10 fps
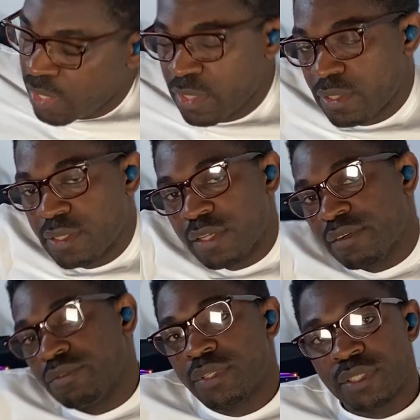and there
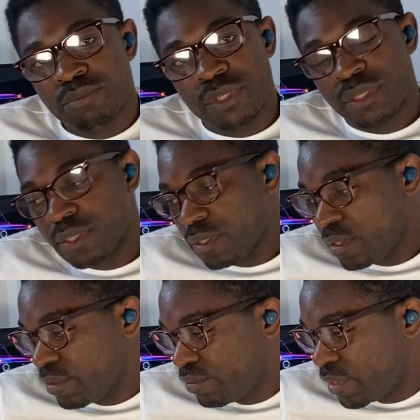have really been a
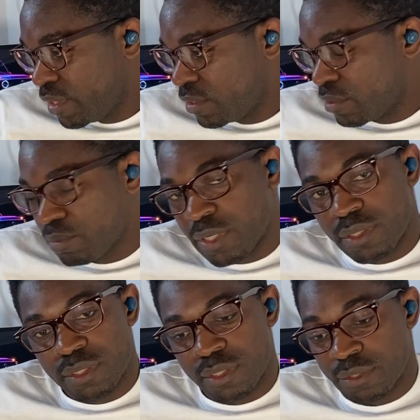lot of things to
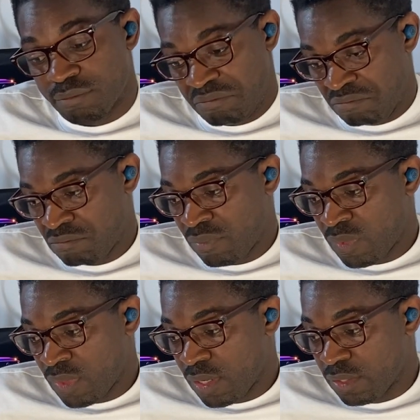me in
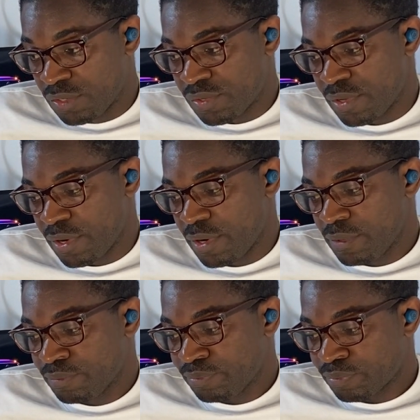this
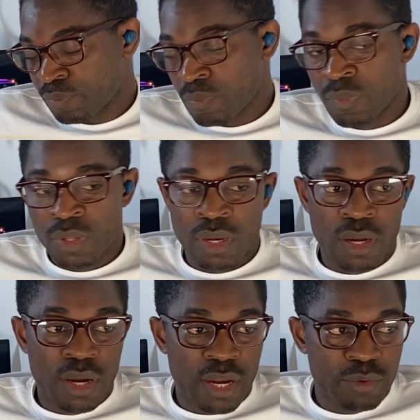year.
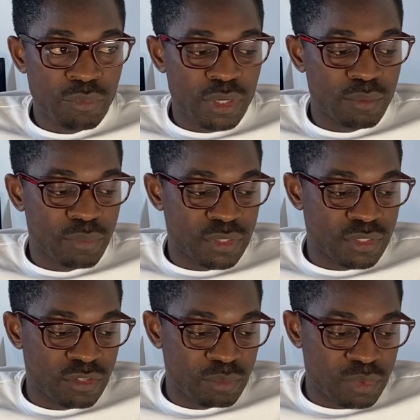I made
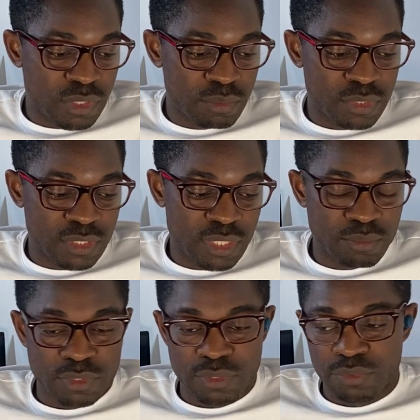myself a promise that
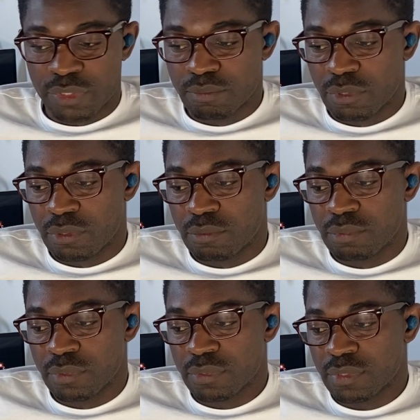I'm gonna read more
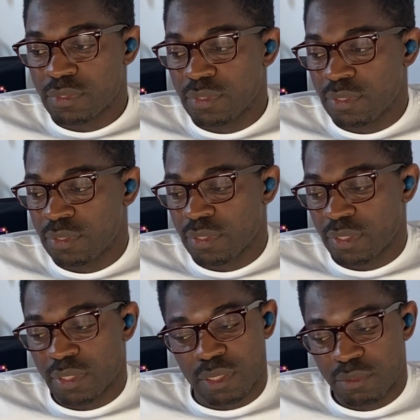books this
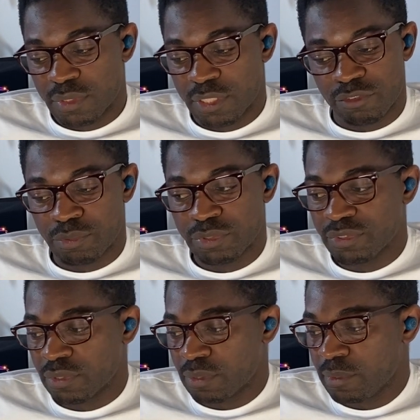year than ever
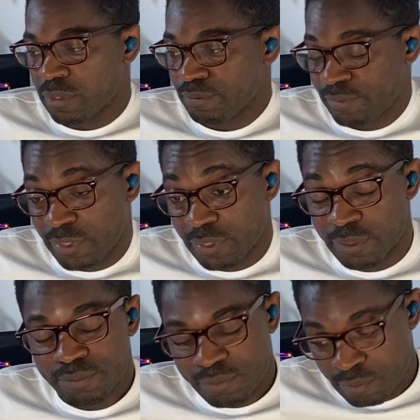before, but
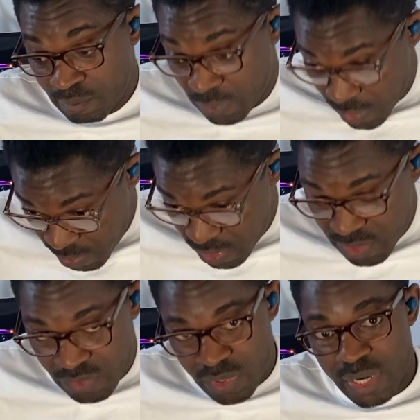but I'm still
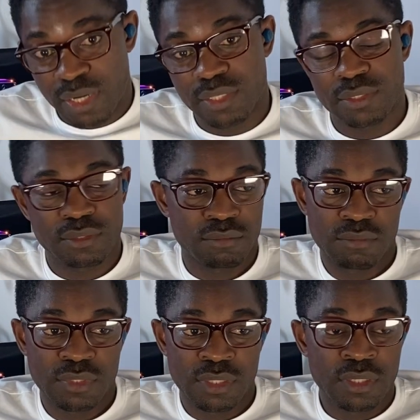trying.
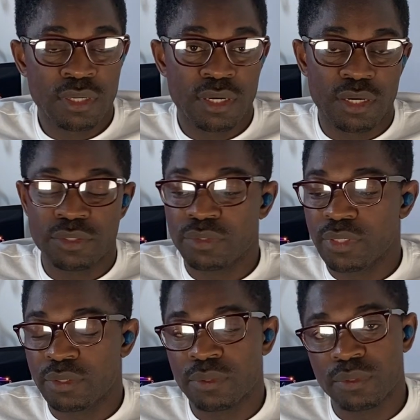I know
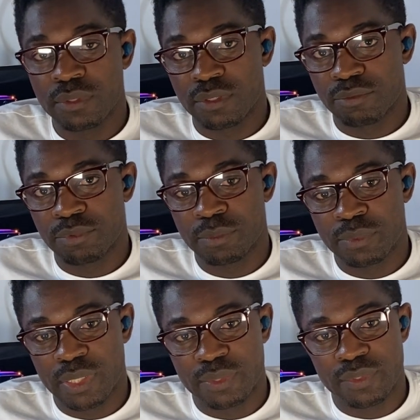there are a whole lot of
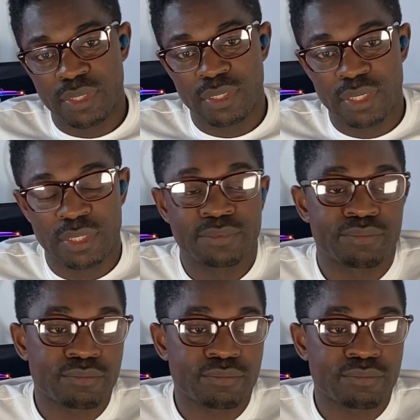people out there that